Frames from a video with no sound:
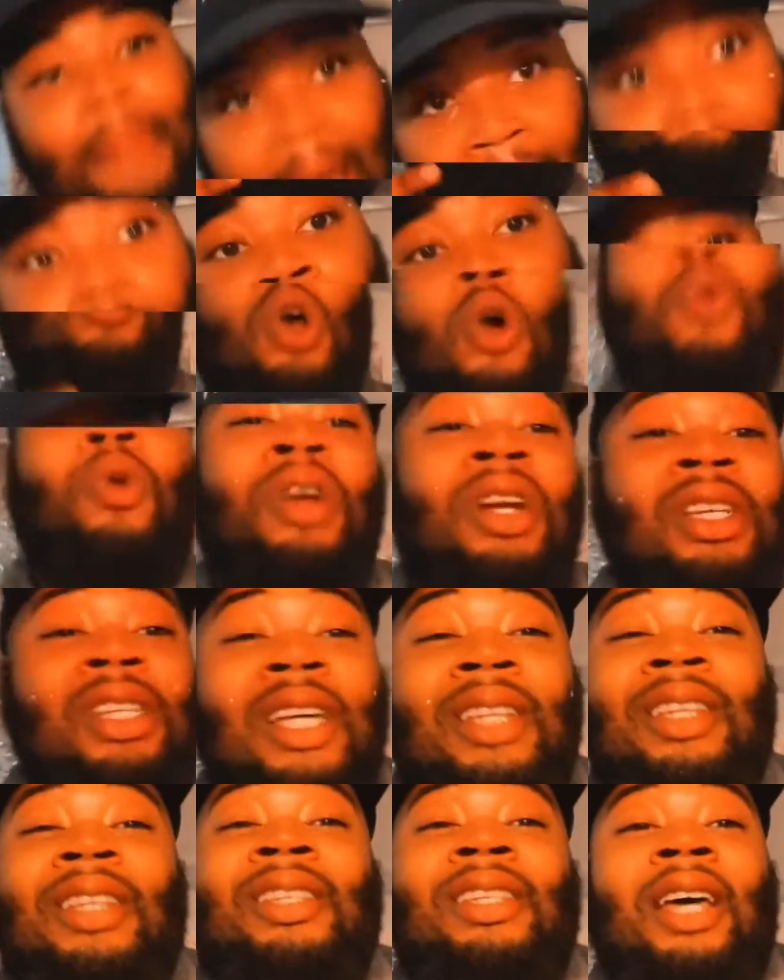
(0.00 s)
So I want to take
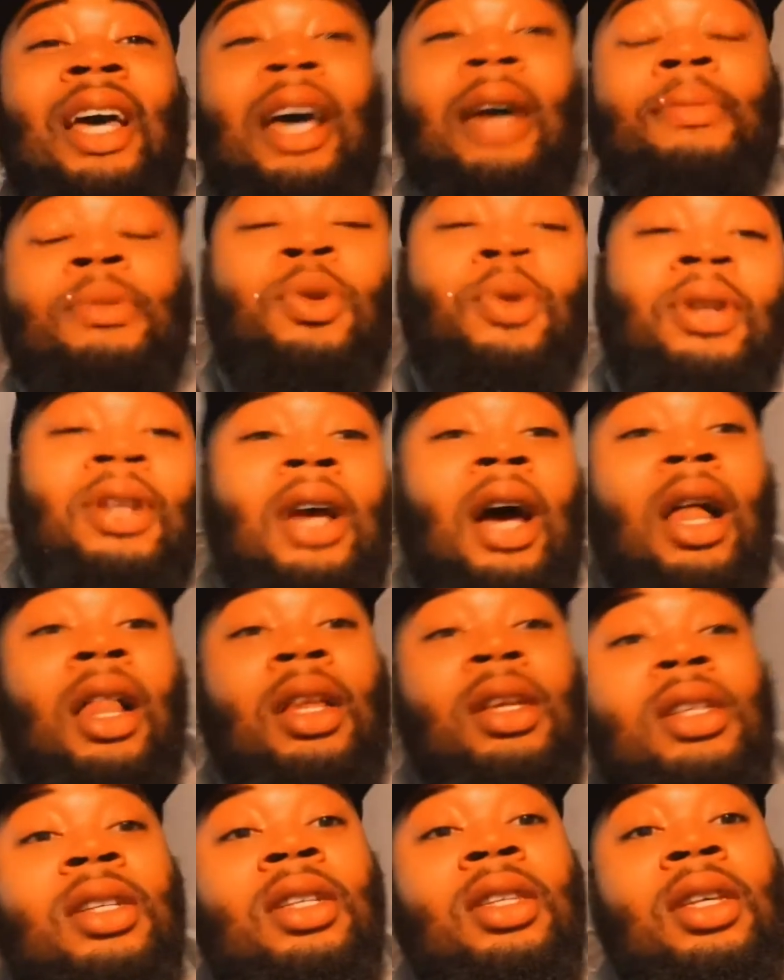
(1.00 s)
this time to
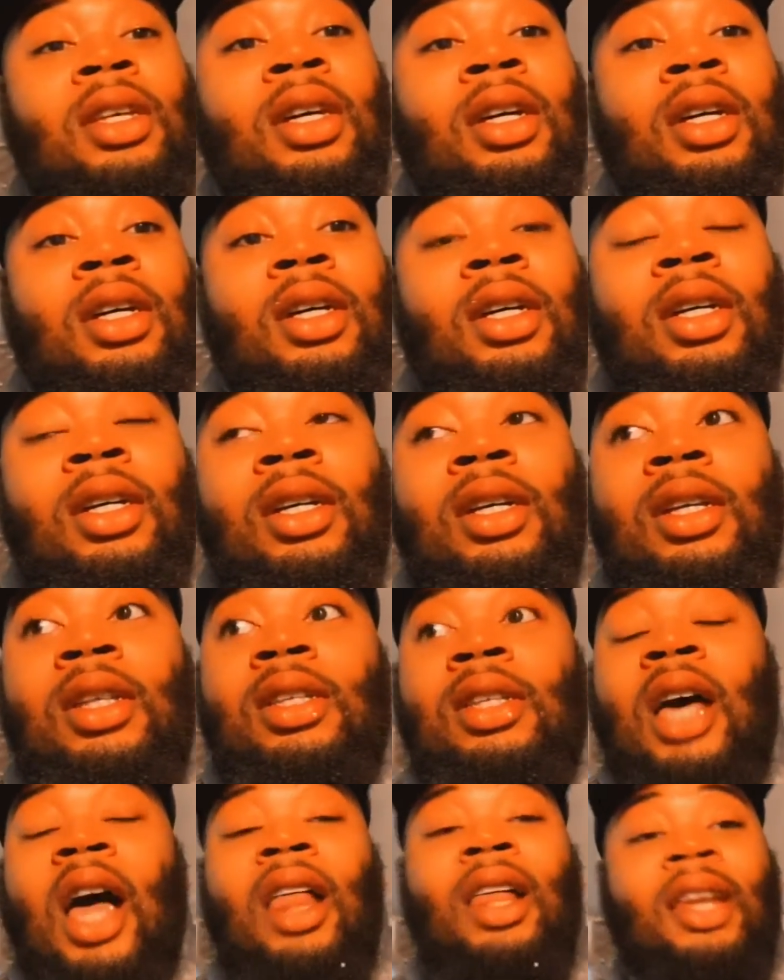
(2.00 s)
acknowledge the
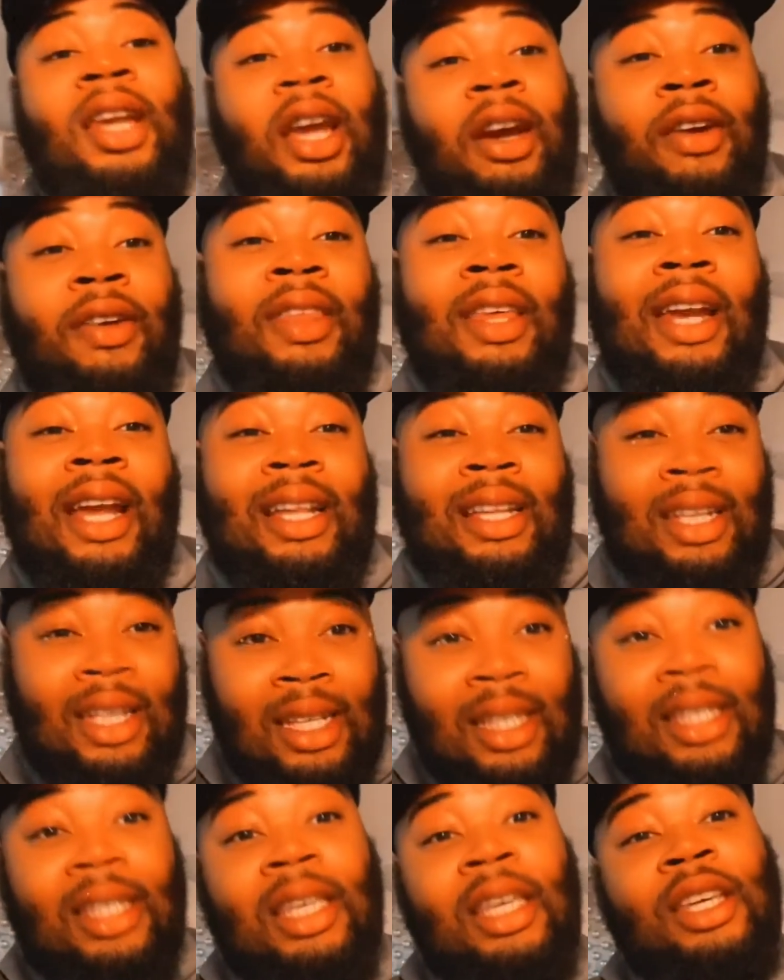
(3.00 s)
solidarity that I did
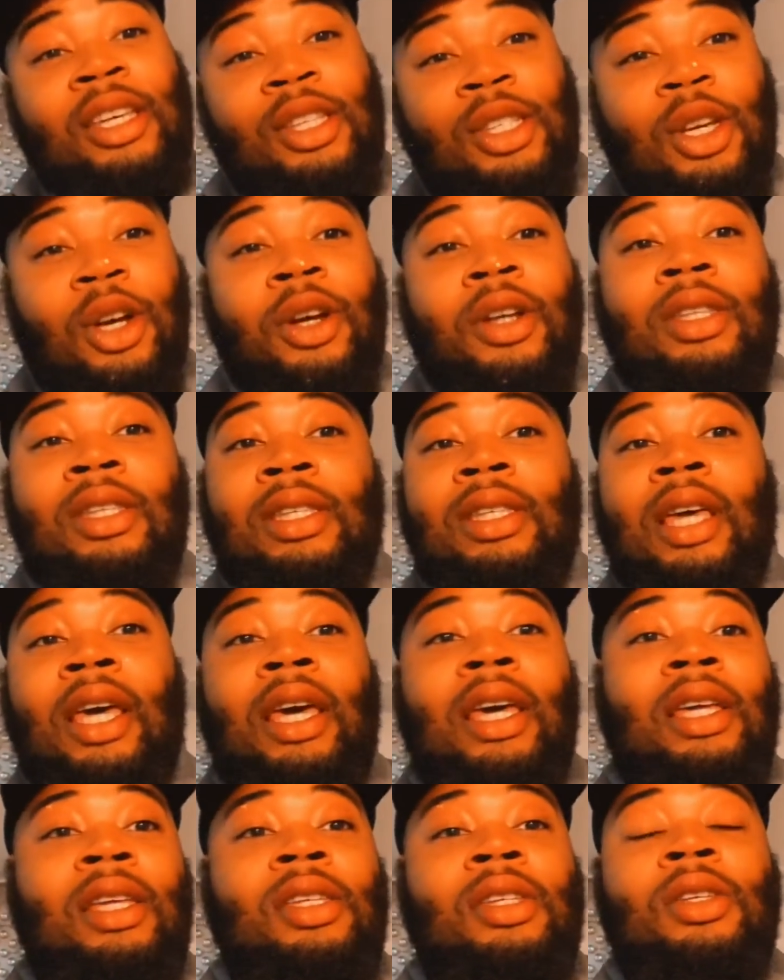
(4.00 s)
see in certain
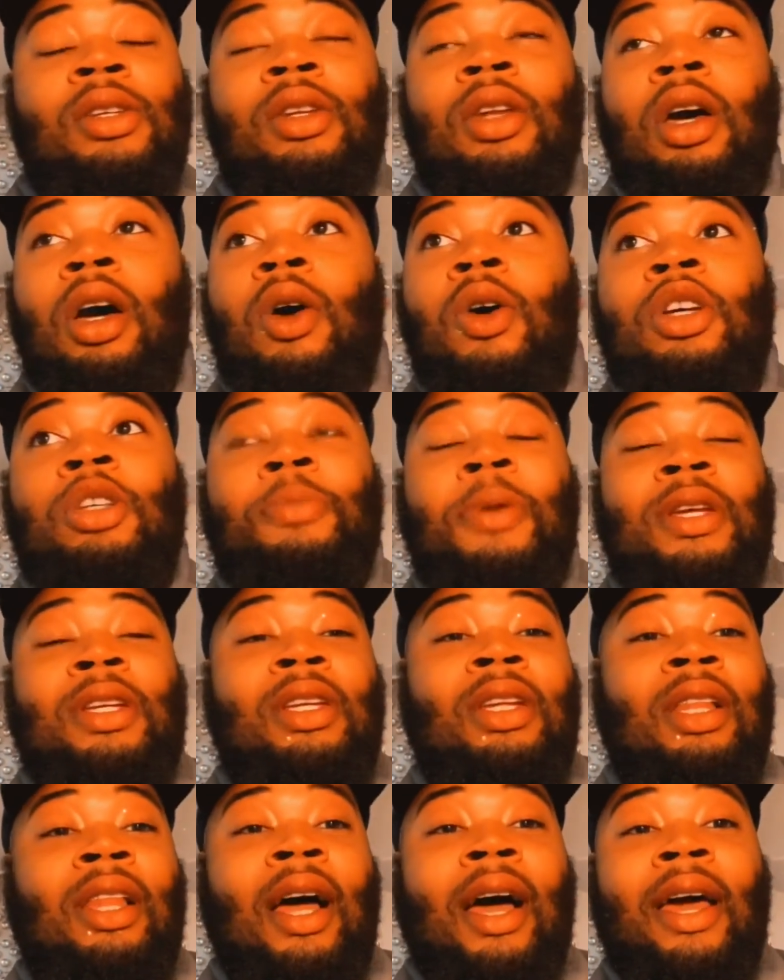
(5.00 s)
states, especially
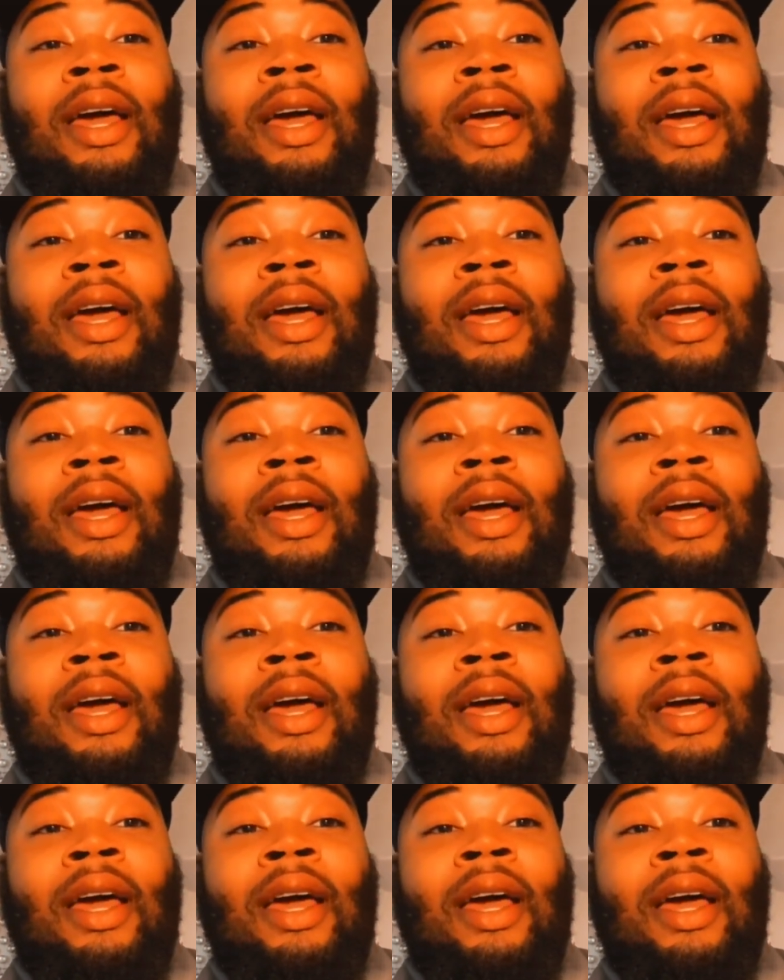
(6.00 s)
like